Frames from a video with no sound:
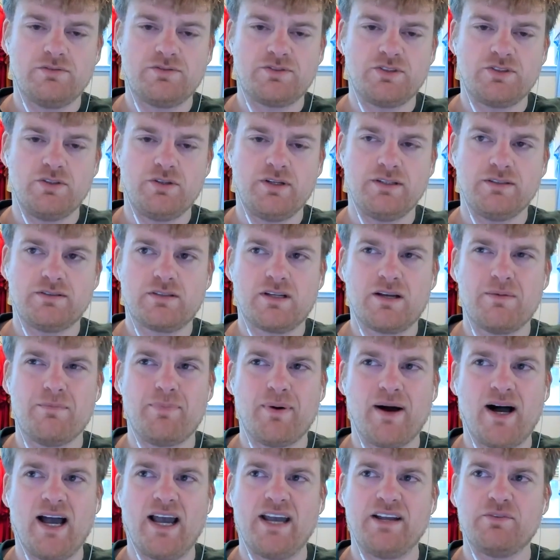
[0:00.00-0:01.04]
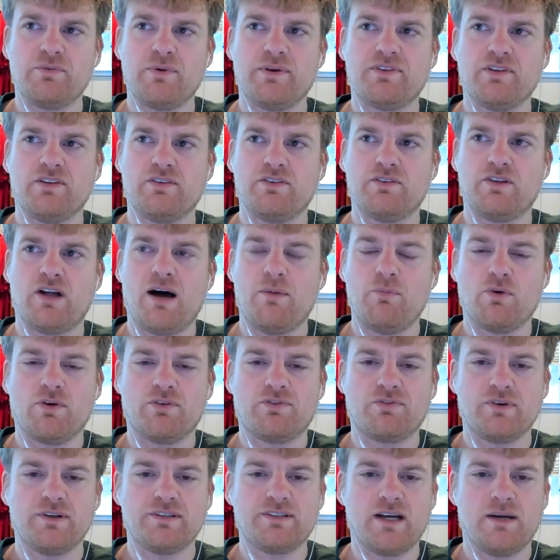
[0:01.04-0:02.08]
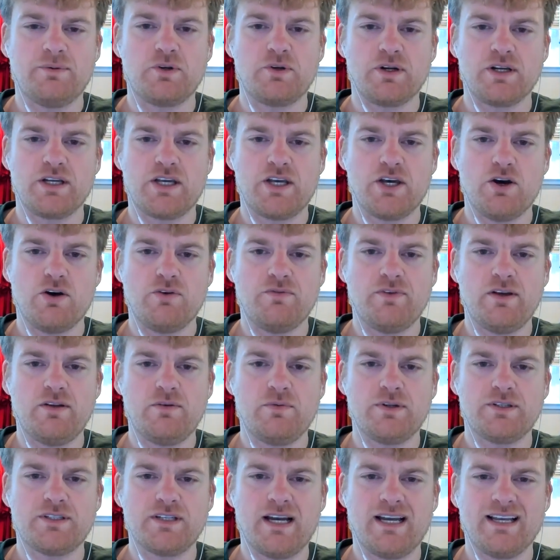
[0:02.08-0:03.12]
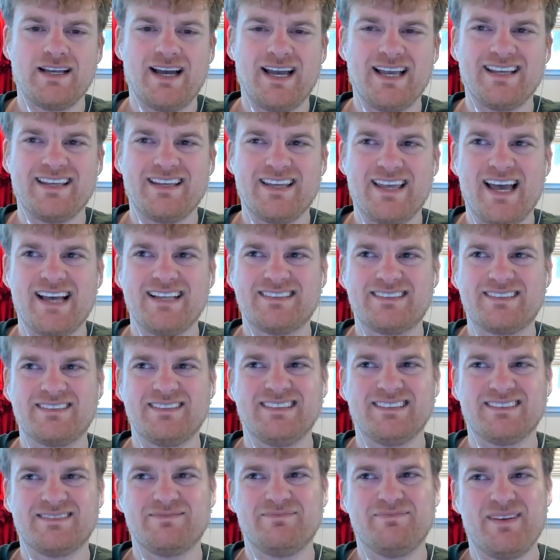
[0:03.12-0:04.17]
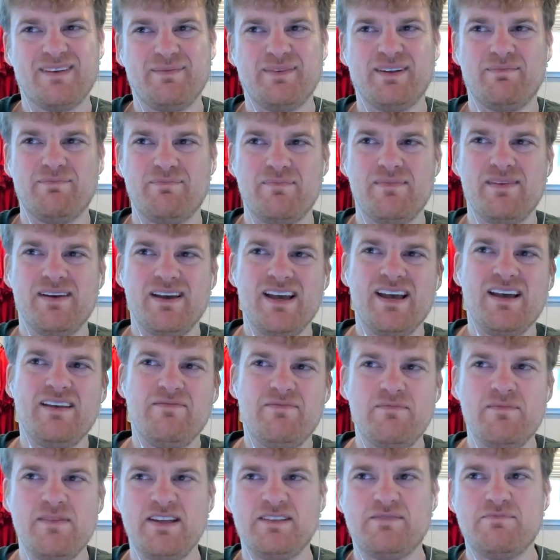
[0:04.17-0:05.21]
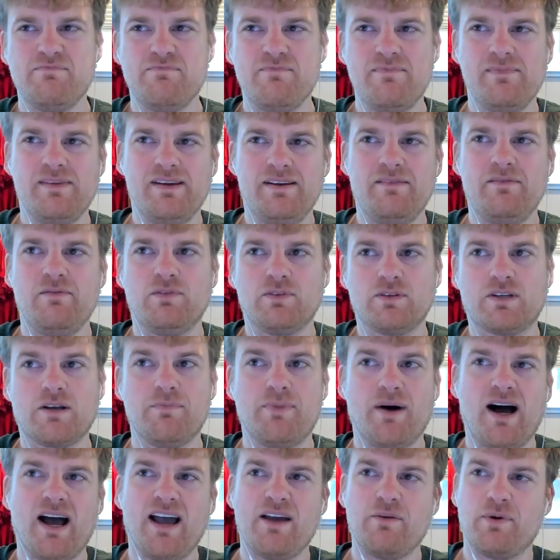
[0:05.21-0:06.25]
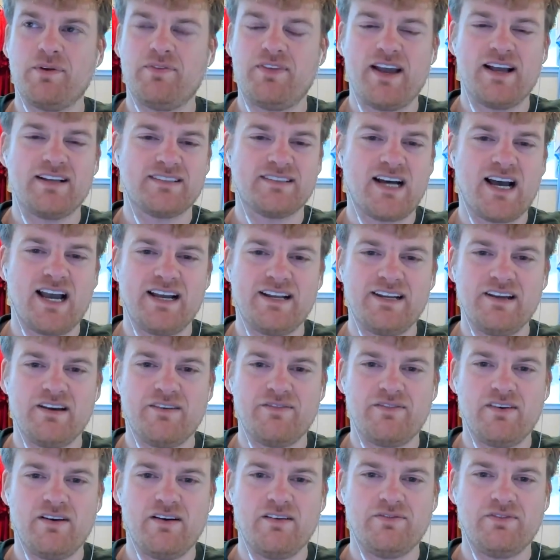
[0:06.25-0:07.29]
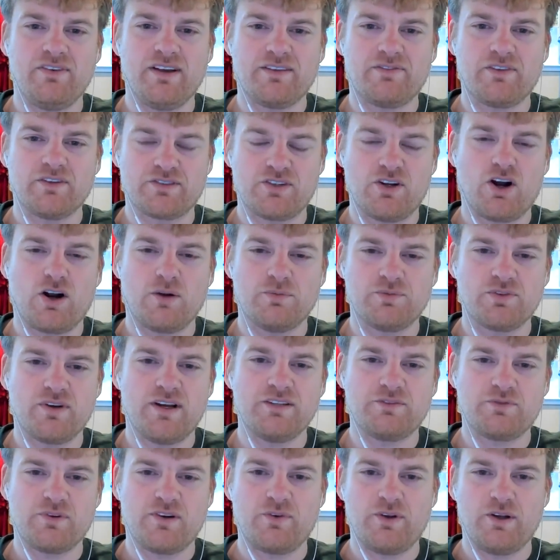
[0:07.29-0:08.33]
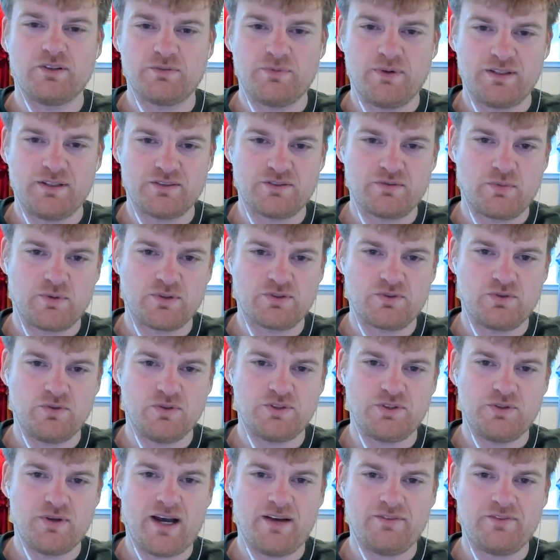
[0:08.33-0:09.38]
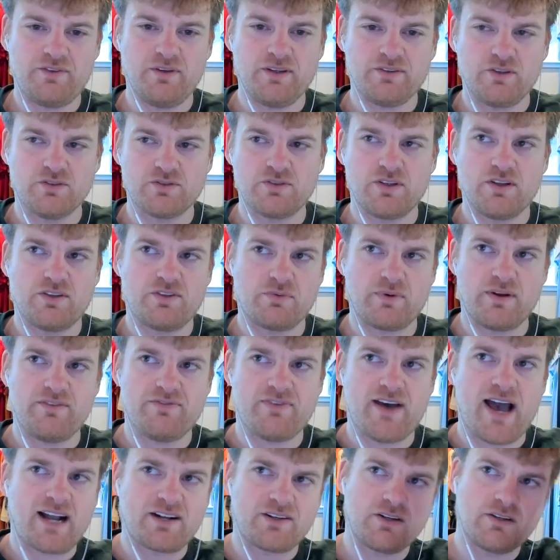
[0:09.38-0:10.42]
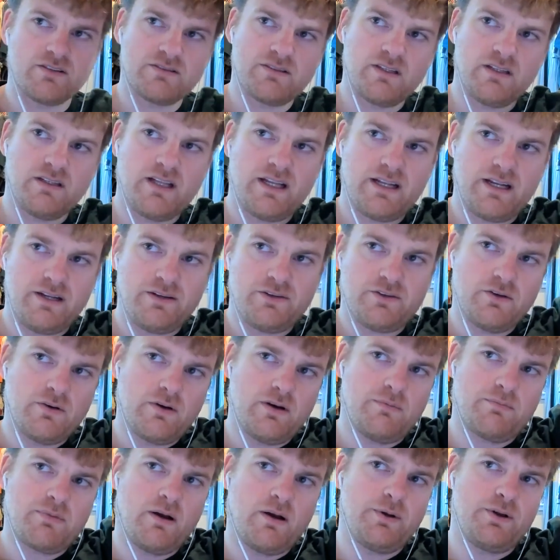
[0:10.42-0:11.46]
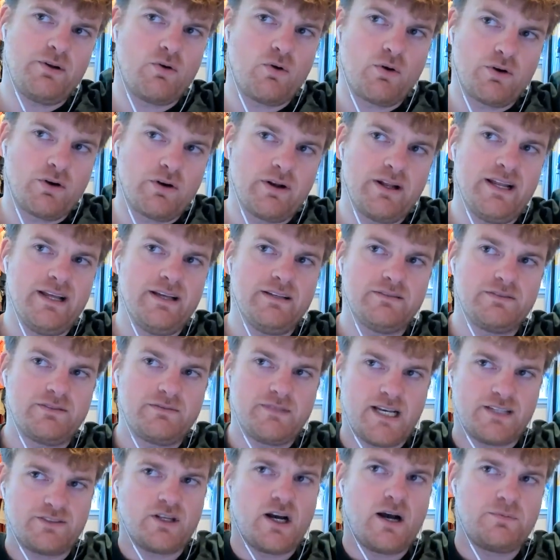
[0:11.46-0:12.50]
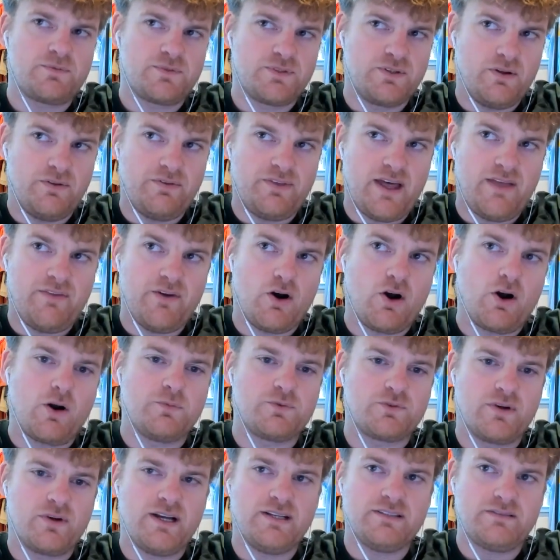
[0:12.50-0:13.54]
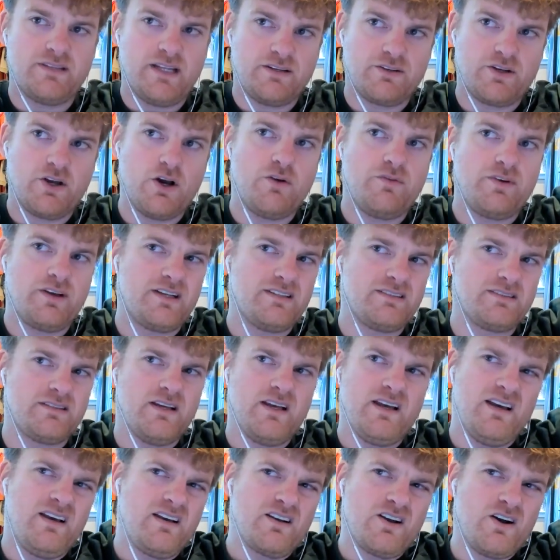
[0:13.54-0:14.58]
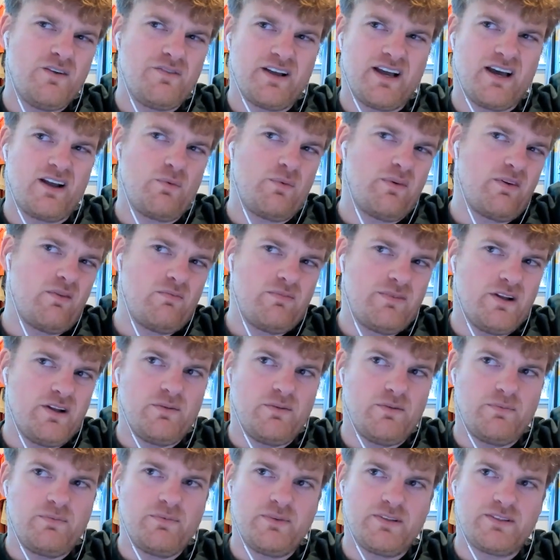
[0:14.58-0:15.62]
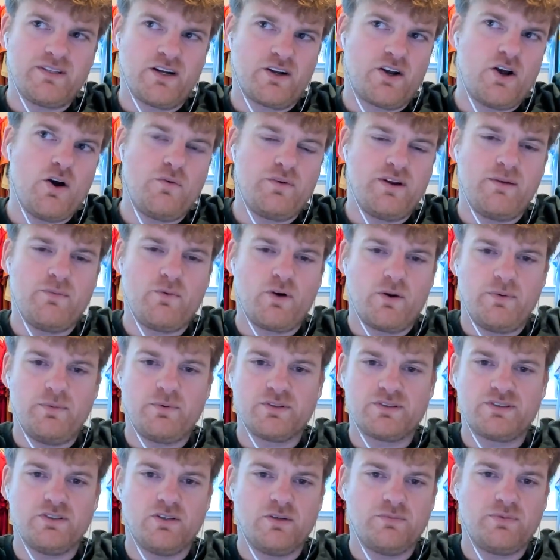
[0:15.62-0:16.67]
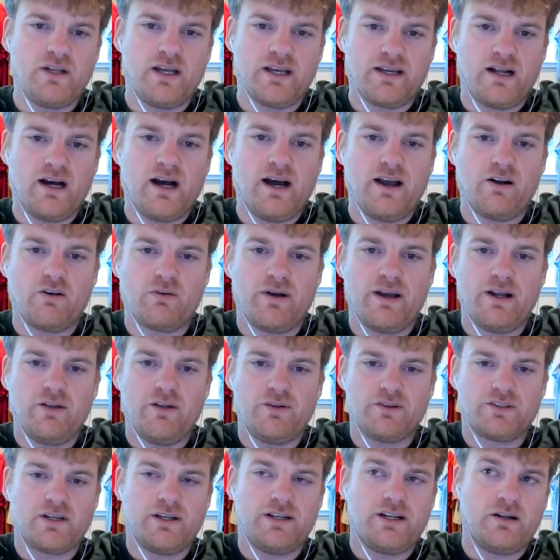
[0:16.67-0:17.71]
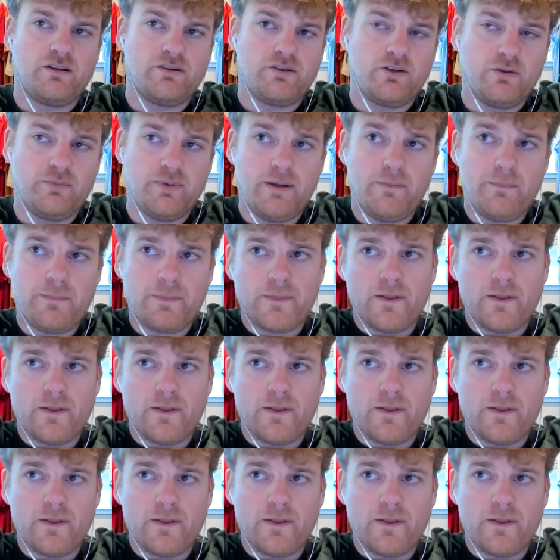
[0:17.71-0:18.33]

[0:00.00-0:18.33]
students, combined with a lot more free time during COVID, which I guess is maybe is combined with anxiety of like there's an arms race where everyone else is applying to super schools, so you have to, like, those are the three factors that led into it. Probably in order, it is test optional, then the arms race, then COVID, because COVID kind of went, it's not COVID anymore. People are still applying at a higher rate, although it's gone down a little bit.